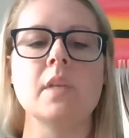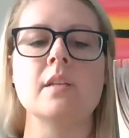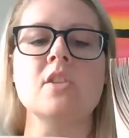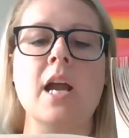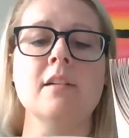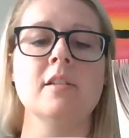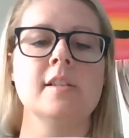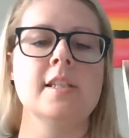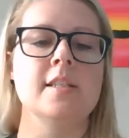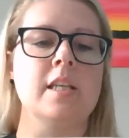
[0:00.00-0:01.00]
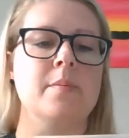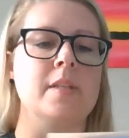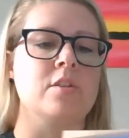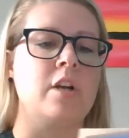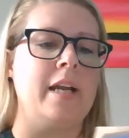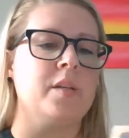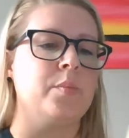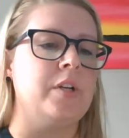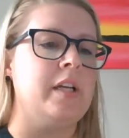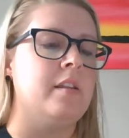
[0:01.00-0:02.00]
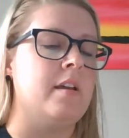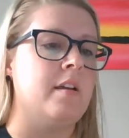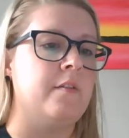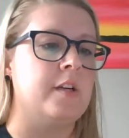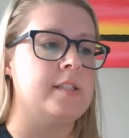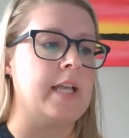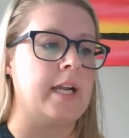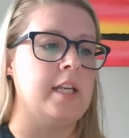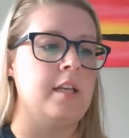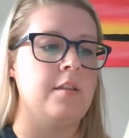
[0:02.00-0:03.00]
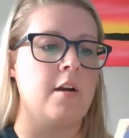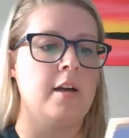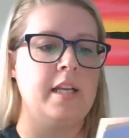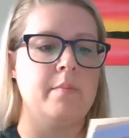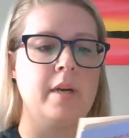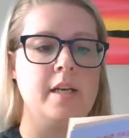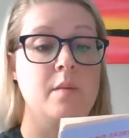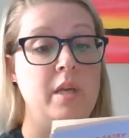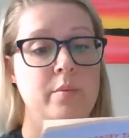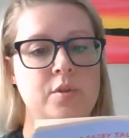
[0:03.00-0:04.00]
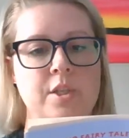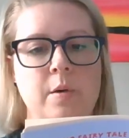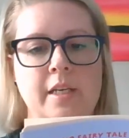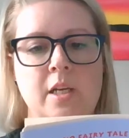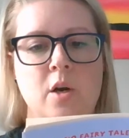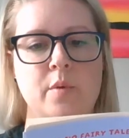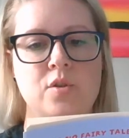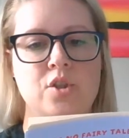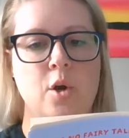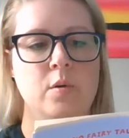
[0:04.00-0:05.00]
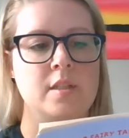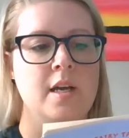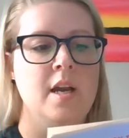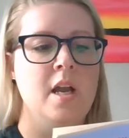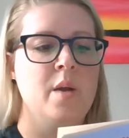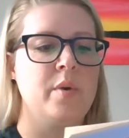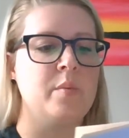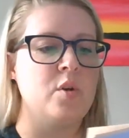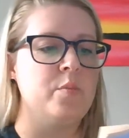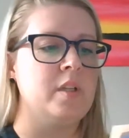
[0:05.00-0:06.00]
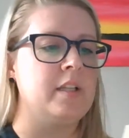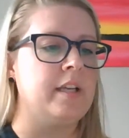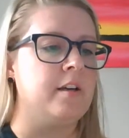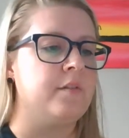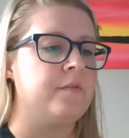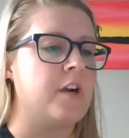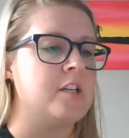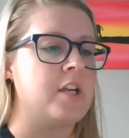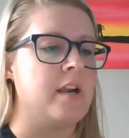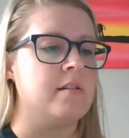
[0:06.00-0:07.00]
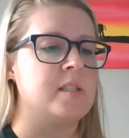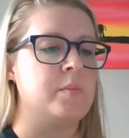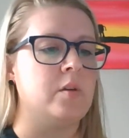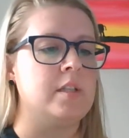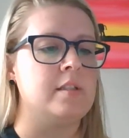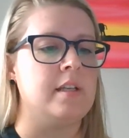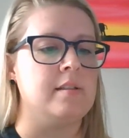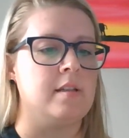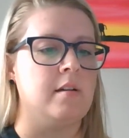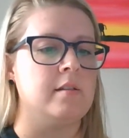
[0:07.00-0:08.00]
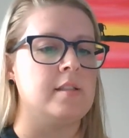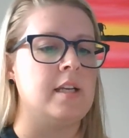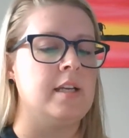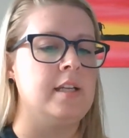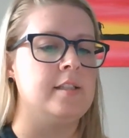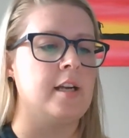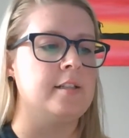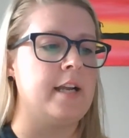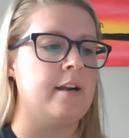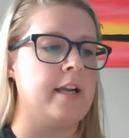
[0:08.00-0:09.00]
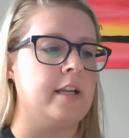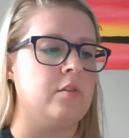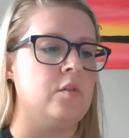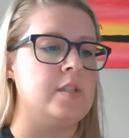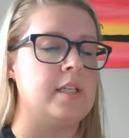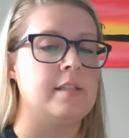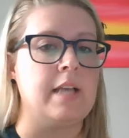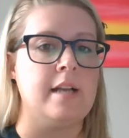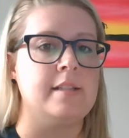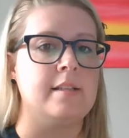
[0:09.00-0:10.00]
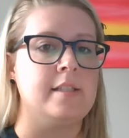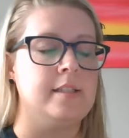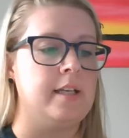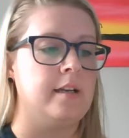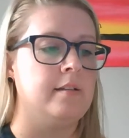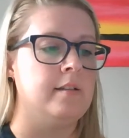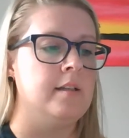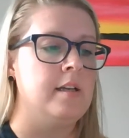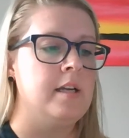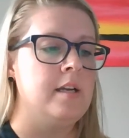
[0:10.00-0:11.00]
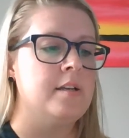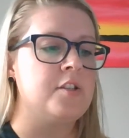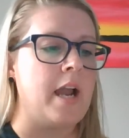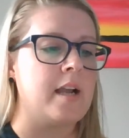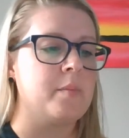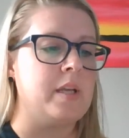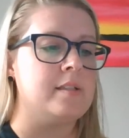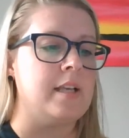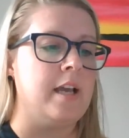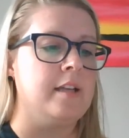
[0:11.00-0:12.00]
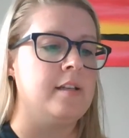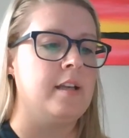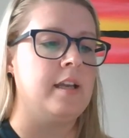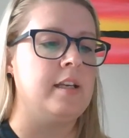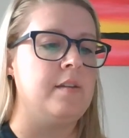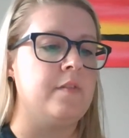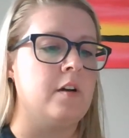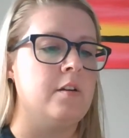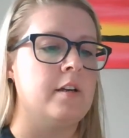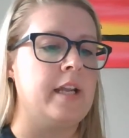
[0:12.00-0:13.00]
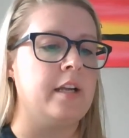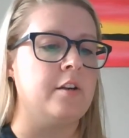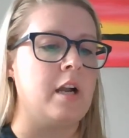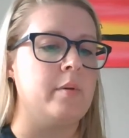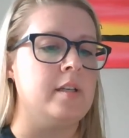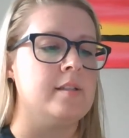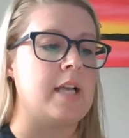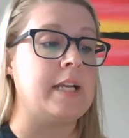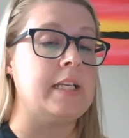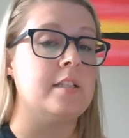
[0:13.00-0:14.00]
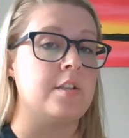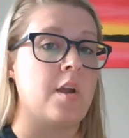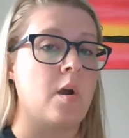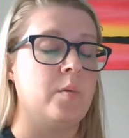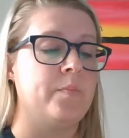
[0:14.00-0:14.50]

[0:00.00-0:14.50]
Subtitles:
Jack licked his lips and tried to breathe. For a second, he thought he might not be able to, and he almost choked. But a moment later, fresh air spilled into his lungs. He sucked air in, closing his eyes as he did. Jack, May said, and he felt her hand grab his. I need to know.